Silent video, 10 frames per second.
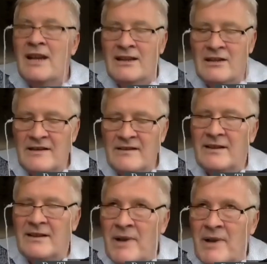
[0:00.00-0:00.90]
at least
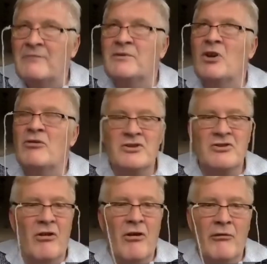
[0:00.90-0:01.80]
have the passive
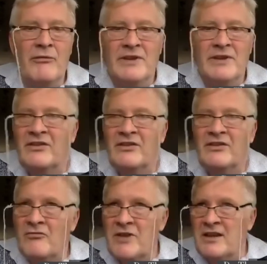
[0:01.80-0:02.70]
knowledge of the
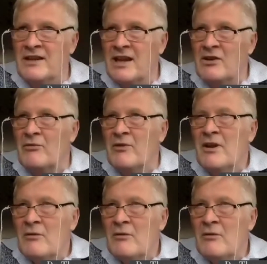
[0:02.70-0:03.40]
three kind of